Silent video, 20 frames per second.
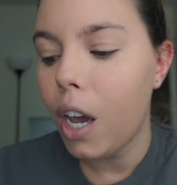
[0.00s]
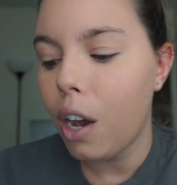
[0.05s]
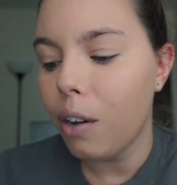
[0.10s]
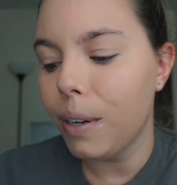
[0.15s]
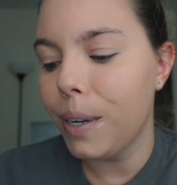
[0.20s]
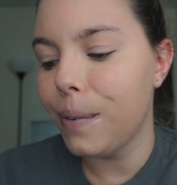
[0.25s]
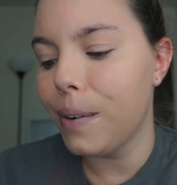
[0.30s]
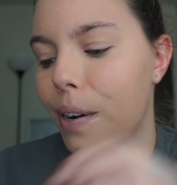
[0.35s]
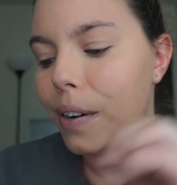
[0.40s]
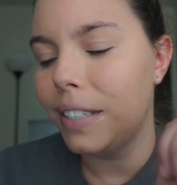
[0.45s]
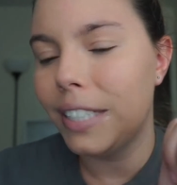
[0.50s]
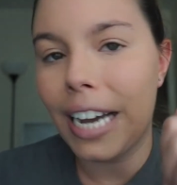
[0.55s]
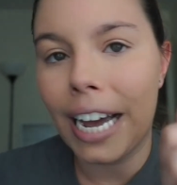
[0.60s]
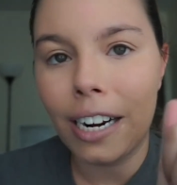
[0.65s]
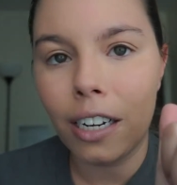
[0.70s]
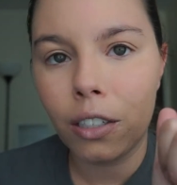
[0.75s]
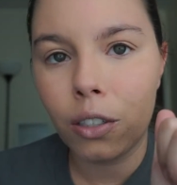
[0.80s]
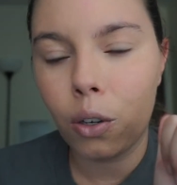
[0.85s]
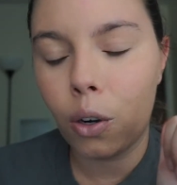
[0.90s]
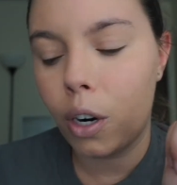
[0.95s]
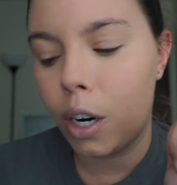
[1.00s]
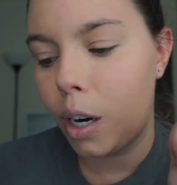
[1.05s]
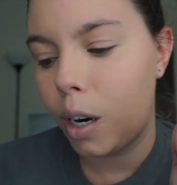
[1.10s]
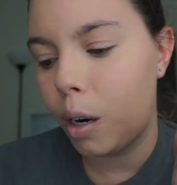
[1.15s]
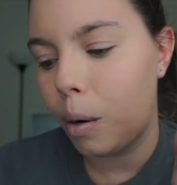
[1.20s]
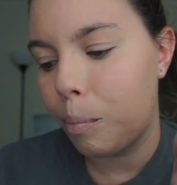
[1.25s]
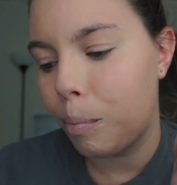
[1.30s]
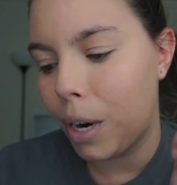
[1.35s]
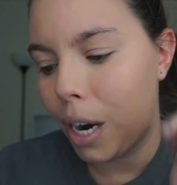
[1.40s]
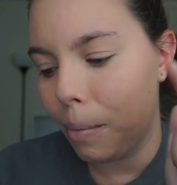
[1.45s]
We rode
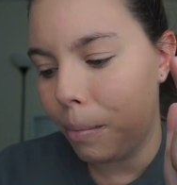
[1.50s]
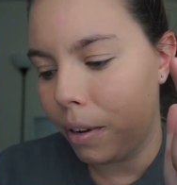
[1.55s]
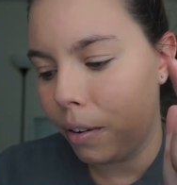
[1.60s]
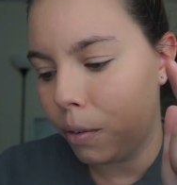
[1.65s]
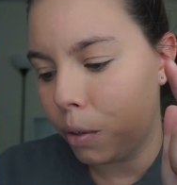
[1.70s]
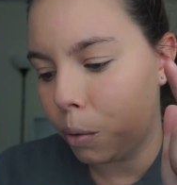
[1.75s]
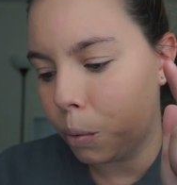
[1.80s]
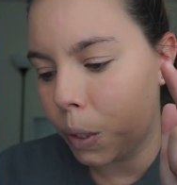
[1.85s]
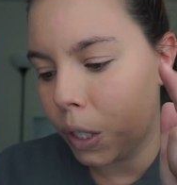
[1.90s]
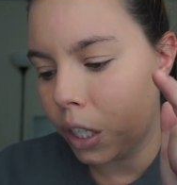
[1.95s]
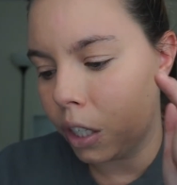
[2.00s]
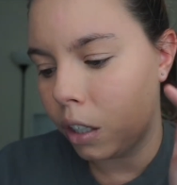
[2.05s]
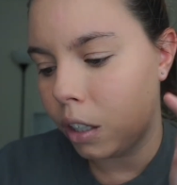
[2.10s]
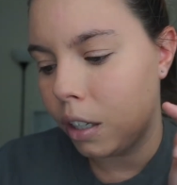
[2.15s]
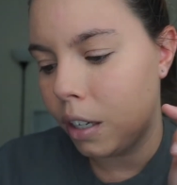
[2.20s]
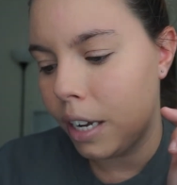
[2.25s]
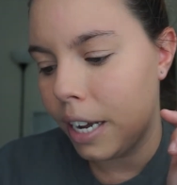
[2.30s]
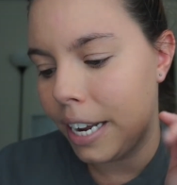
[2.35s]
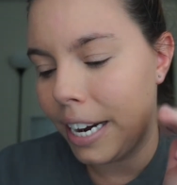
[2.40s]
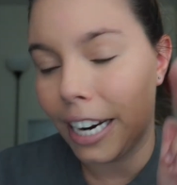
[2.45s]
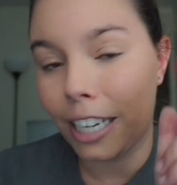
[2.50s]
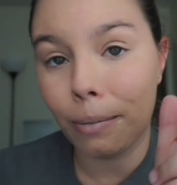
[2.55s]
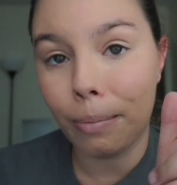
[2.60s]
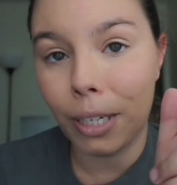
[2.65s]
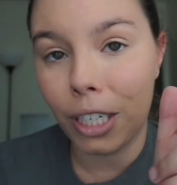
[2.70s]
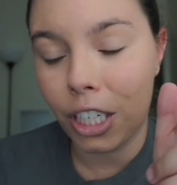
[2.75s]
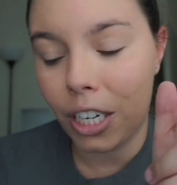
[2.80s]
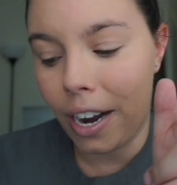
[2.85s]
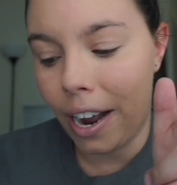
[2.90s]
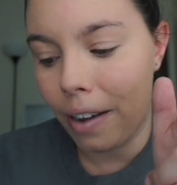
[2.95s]
Dinosaur, Primeval Whirl, and
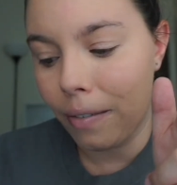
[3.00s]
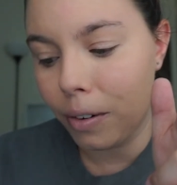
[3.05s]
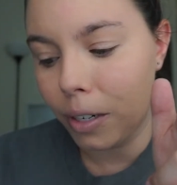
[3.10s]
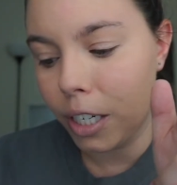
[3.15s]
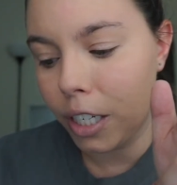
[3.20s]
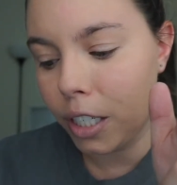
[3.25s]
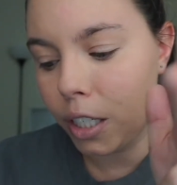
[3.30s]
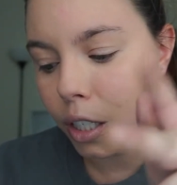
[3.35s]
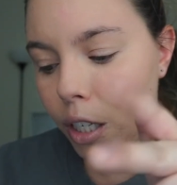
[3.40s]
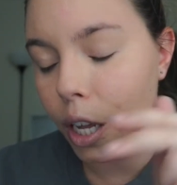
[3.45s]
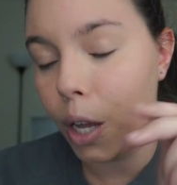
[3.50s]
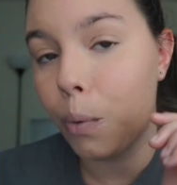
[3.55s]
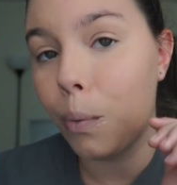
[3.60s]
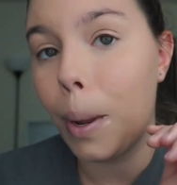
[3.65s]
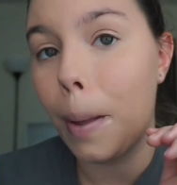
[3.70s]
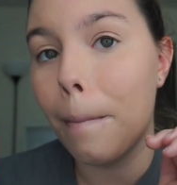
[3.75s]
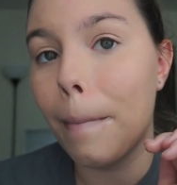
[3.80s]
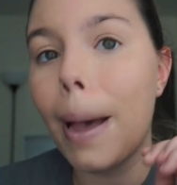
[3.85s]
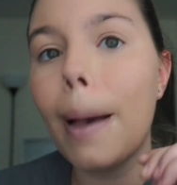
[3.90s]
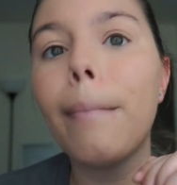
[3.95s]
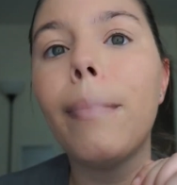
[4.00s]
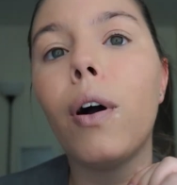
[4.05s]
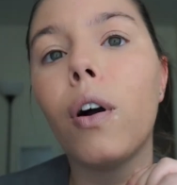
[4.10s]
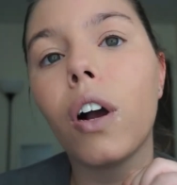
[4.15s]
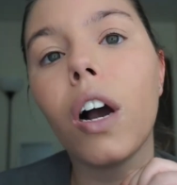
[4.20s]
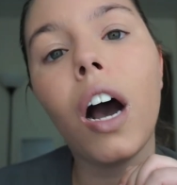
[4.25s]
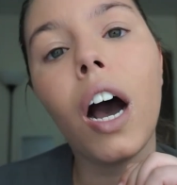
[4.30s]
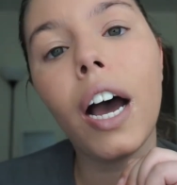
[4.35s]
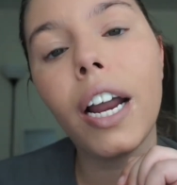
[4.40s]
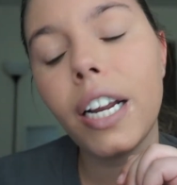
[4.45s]
Expedition Everest, and we met
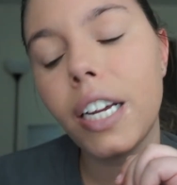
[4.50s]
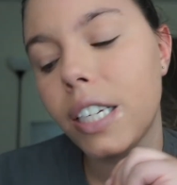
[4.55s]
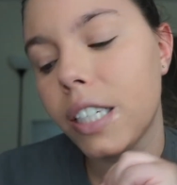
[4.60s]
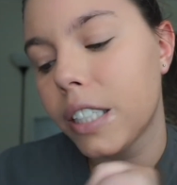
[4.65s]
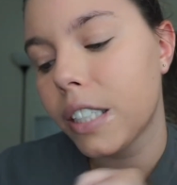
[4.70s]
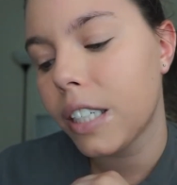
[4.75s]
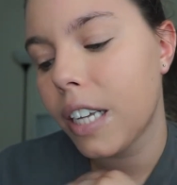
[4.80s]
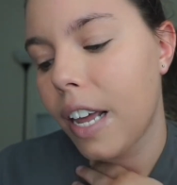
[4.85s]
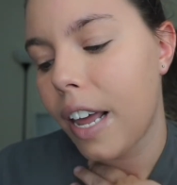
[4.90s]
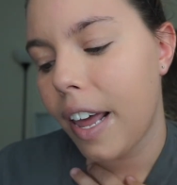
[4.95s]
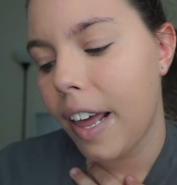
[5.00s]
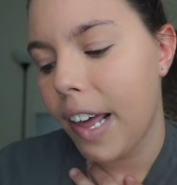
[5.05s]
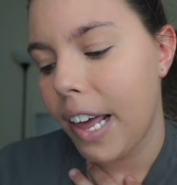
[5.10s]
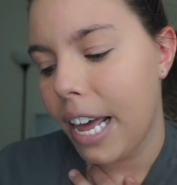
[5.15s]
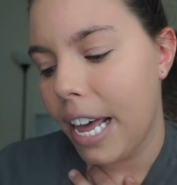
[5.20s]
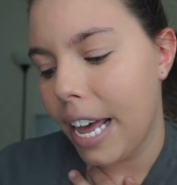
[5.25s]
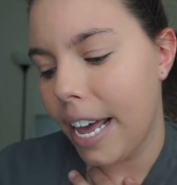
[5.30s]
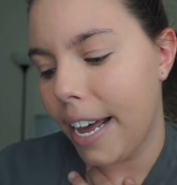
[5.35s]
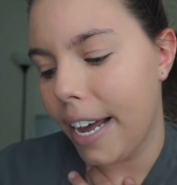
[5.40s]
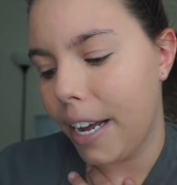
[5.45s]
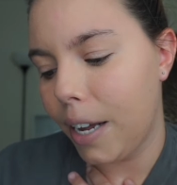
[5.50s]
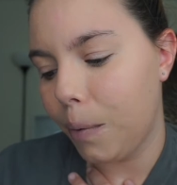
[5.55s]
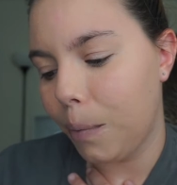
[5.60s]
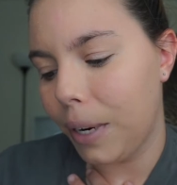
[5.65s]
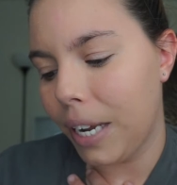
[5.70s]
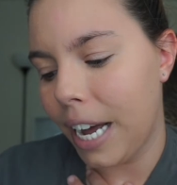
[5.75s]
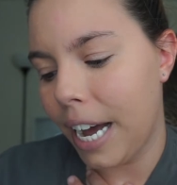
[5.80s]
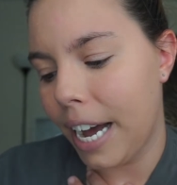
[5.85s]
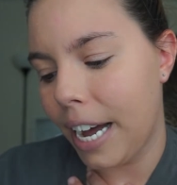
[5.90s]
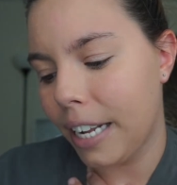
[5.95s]
Pocahontas, and
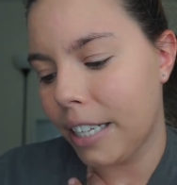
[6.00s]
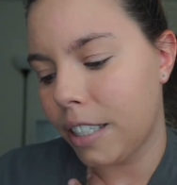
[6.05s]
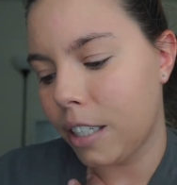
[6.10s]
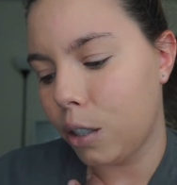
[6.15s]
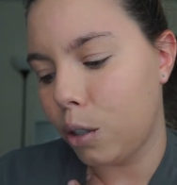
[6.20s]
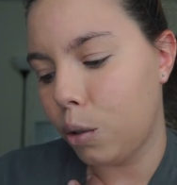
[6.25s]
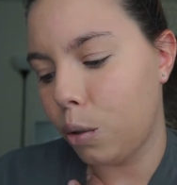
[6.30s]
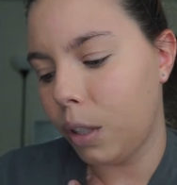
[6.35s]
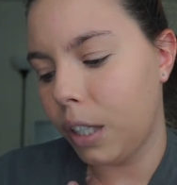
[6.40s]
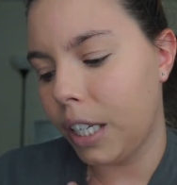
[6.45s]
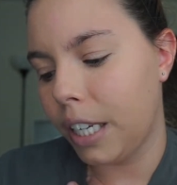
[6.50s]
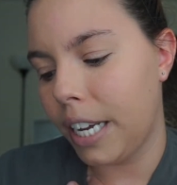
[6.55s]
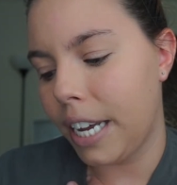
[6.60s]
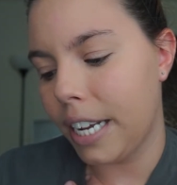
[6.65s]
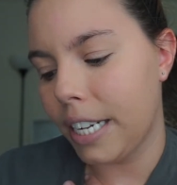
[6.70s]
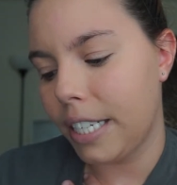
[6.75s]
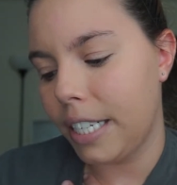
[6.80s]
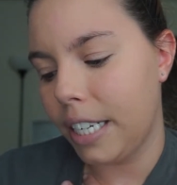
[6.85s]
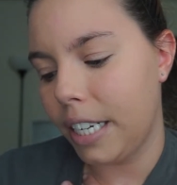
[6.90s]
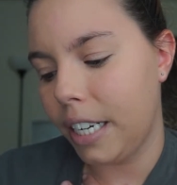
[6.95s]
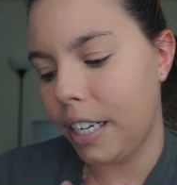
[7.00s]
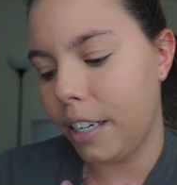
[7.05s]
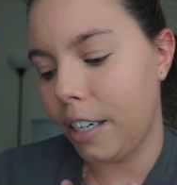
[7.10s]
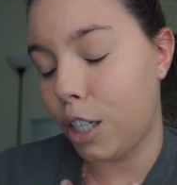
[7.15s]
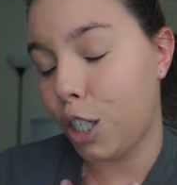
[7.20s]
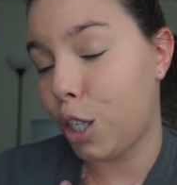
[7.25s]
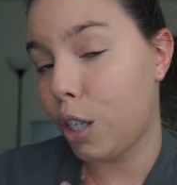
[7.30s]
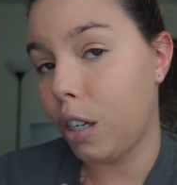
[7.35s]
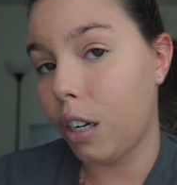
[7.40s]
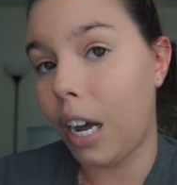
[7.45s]
we had Satuli Canteen.
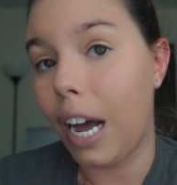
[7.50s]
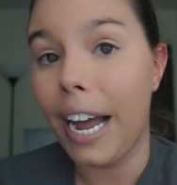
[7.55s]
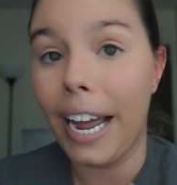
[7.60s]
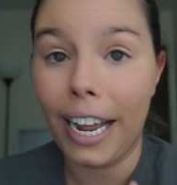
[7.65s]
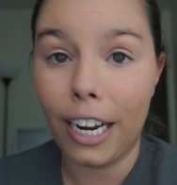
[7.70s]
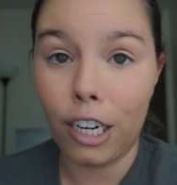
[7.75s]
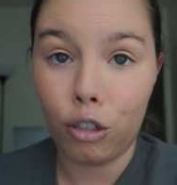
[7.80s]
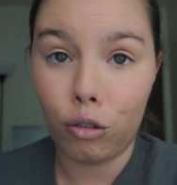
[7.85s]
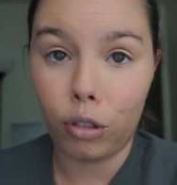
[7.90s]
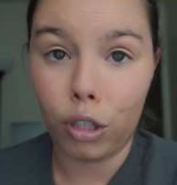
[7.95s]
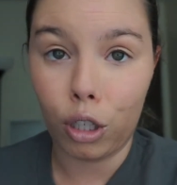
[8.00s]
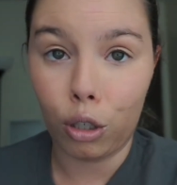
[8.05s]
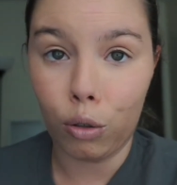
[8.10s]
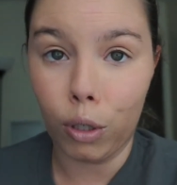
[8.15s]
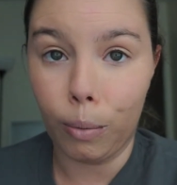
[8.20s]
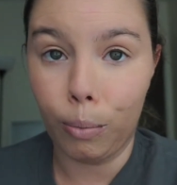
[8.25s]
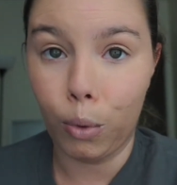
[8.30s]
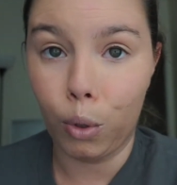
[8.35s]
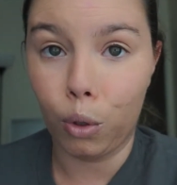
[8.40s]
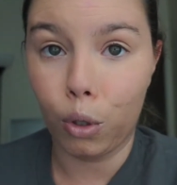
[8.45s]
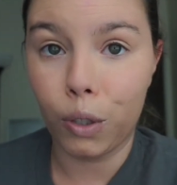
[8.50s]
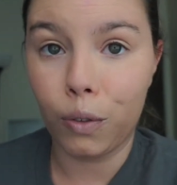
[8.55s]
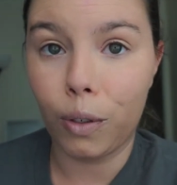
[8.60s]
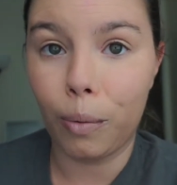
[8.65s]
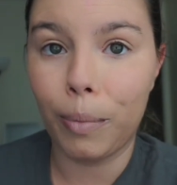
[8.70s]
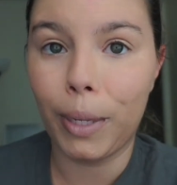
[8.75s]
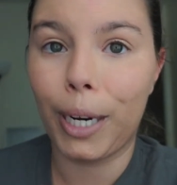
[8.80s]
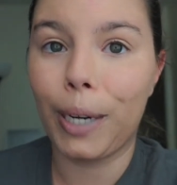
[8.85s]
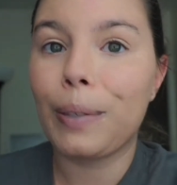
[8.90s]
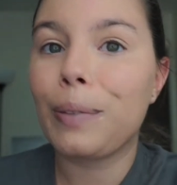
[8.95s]
I had the shrimp noodles
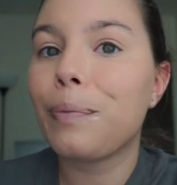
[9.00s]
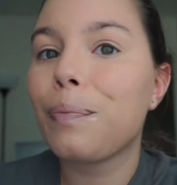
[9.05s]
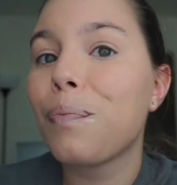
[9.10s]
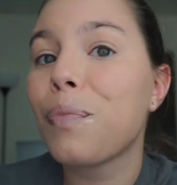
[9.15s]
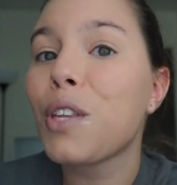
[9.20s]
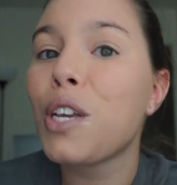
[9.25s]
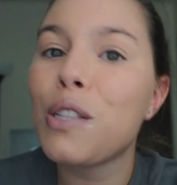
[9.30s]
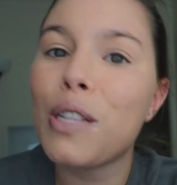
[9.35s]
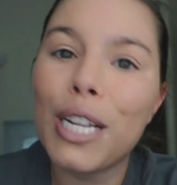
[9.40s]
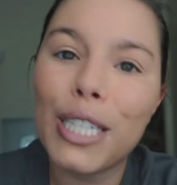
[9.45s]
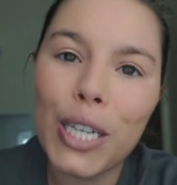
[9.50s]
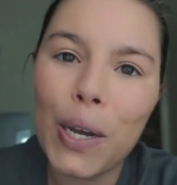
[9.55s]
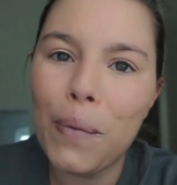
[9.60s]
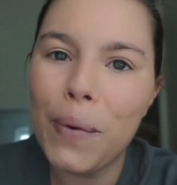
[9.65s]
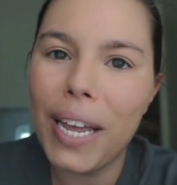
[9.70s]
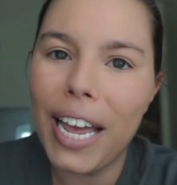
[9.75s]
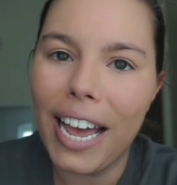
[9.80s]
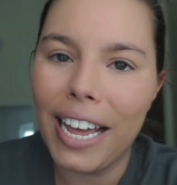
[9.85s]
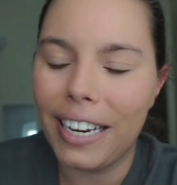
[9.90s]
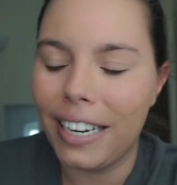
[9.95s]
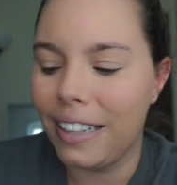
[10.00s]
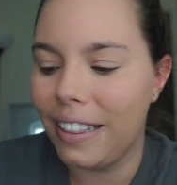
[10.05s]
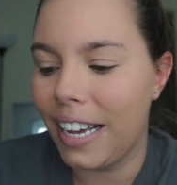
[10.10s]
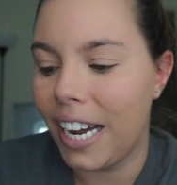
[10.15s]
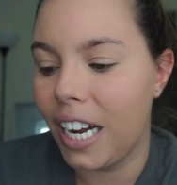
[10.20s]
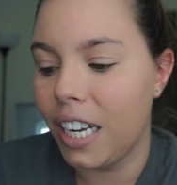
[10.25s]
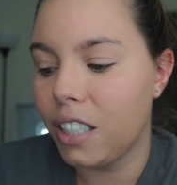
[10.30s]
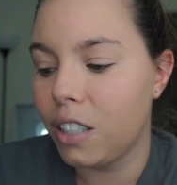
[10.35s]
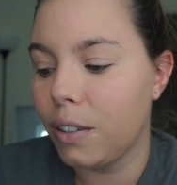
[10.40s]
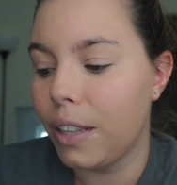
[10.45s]
from there. That's how we ended
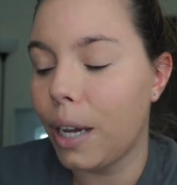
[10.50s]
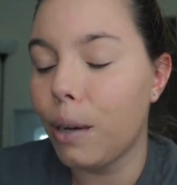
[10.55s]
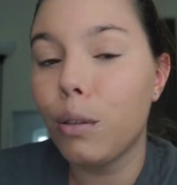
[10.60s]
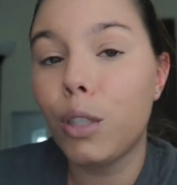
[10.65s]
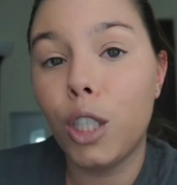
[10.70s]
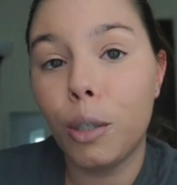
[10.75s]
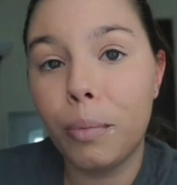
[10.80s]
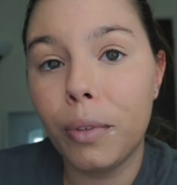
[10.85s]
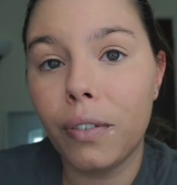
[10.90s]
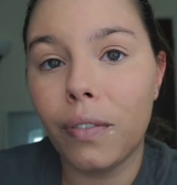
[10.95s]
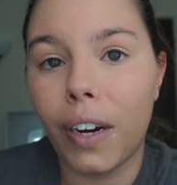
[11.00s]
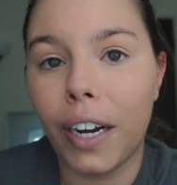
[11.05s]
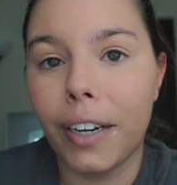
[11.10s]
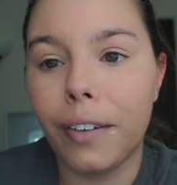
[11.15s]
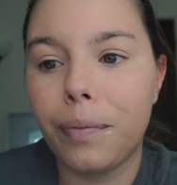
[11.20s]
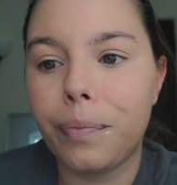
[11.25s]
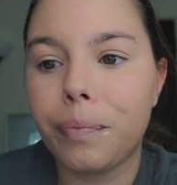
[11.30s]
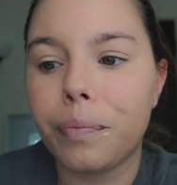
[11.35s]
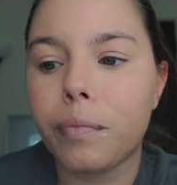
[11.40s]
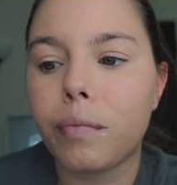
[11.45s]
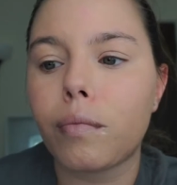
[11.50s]
that. So that was super fun.